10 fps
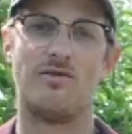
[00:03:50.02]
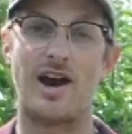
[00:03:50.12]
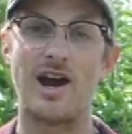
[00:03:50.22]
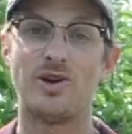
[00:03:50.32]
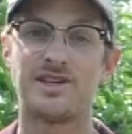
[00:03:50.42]

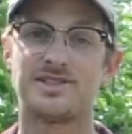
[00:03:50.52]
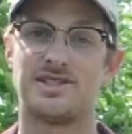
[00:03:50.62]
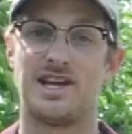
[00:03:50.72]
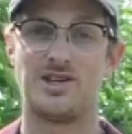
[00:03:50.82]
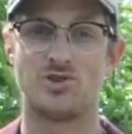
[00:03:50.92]

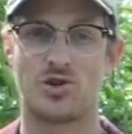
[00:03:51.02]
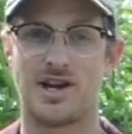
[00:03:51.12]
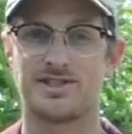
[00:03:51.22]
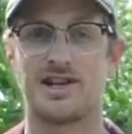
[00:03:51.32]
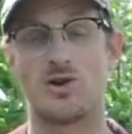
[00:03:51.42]
Virus,
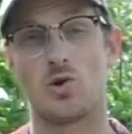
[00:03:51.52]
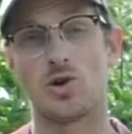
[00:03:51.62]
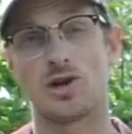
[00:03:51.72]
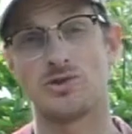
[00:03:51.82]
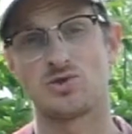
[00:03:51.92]
Entrust, and
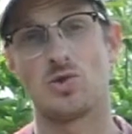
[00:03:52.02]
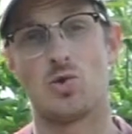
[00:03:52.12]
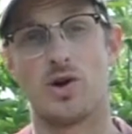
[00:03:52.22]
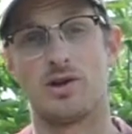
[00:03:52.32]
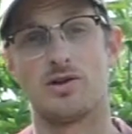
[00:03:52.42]

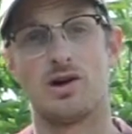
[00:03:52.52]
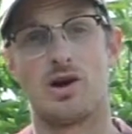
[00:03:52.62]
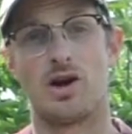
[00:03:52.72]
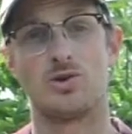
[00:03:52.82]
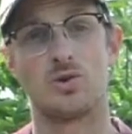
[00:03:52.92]
horticultural oil
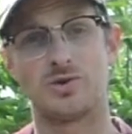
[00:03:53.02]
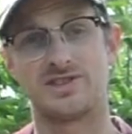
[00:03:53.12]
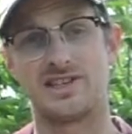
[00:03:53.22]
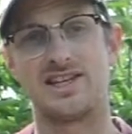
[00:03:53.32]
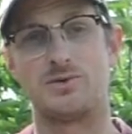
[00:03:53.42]
are
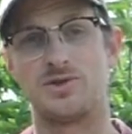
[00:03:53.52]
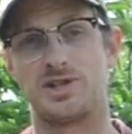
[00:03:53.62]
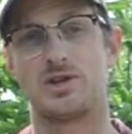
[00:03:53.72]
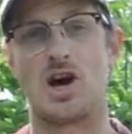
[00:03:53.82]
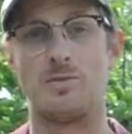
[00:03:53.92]
tools that need to be
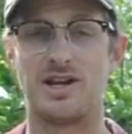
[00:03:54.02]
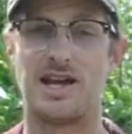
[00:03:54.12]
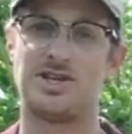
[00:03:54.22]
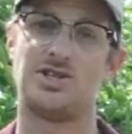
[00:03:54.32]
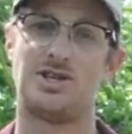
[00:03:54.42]
used in
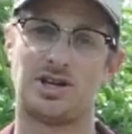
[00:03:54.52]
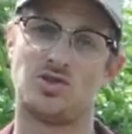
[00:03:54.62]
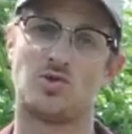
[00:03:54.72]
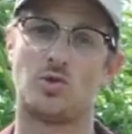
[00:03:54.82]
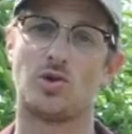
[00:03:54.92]
combination to
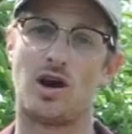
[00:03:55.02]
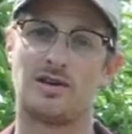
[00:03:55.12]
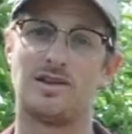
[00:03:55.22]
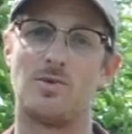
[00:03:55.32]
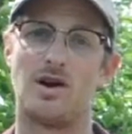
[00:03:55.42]
control
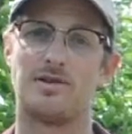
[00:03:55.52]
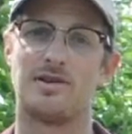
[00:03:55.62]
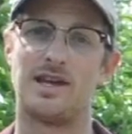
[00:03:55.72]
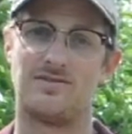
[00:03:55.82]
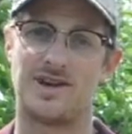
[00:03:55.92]
codling
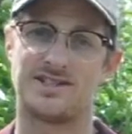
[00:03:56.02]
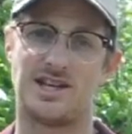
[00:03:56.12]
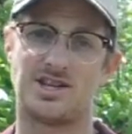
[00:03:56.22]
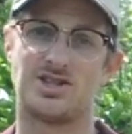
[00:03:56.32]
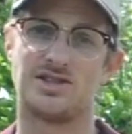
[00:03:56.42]
moth
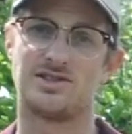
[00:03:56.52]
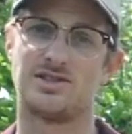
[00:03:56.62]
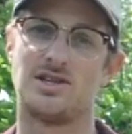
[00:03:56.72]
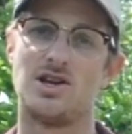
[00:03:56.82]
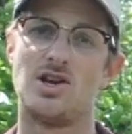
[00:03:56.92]
infestations.